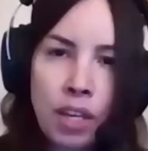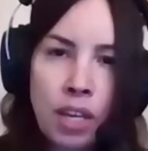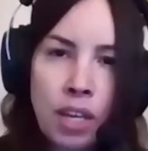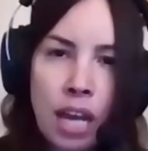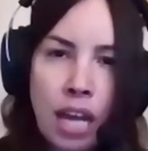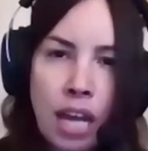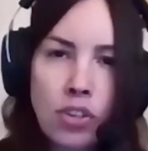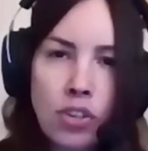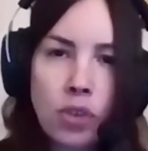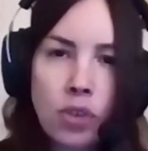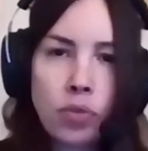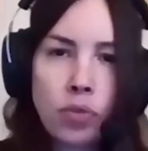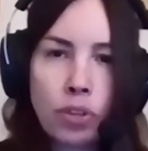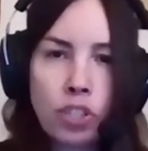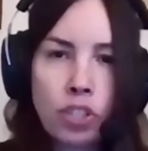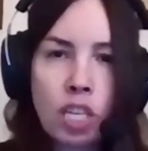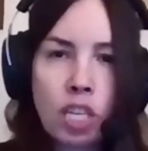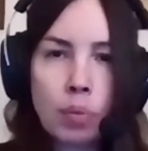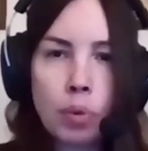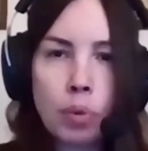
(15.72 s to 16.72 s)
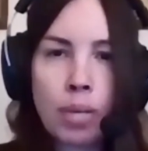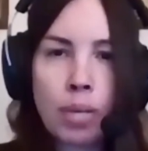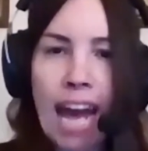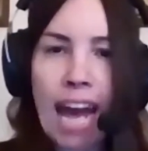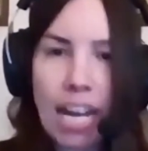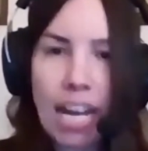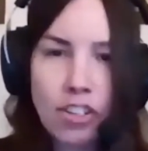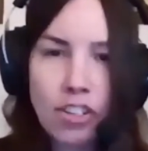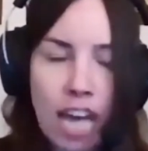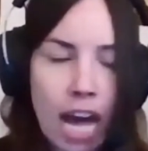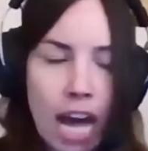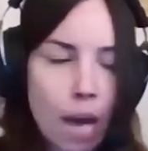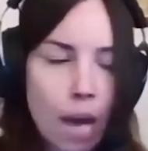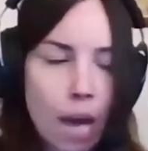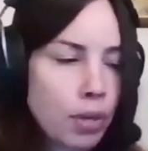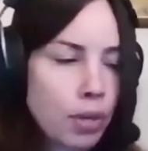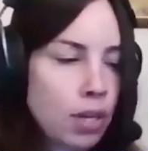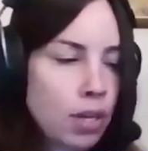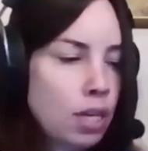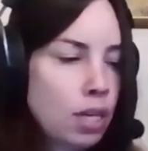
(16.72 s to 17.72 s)
is also tied into that system.
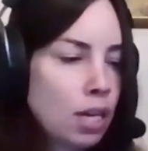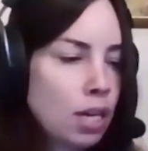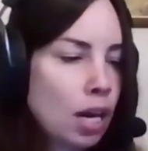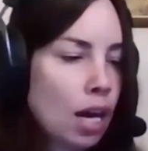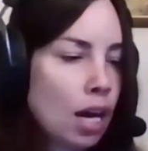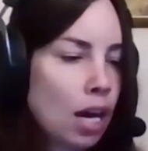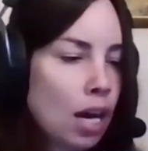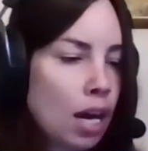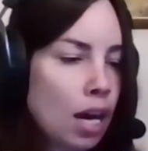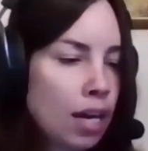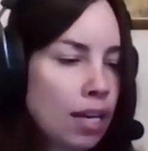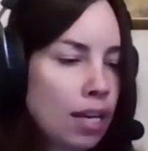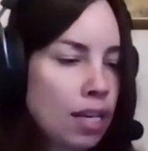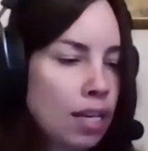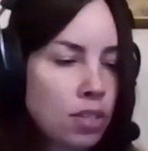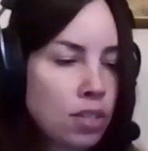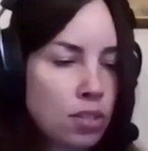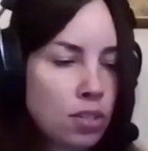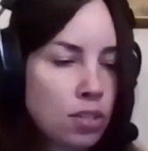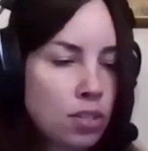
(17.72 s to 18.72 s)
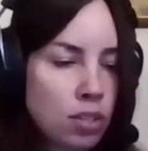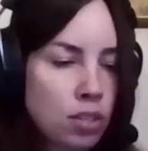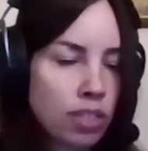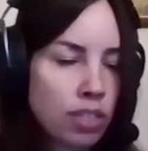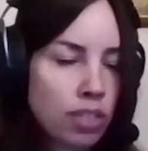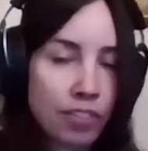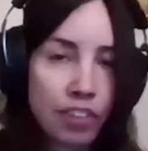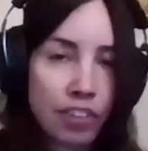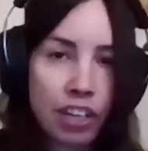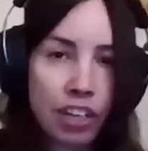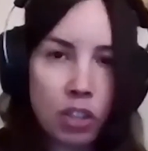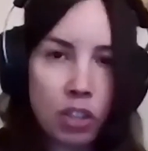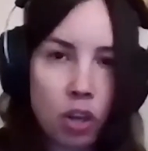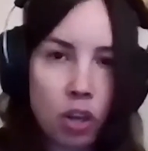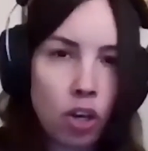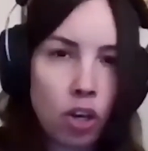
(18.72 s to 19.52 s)
And so, for example, Cash App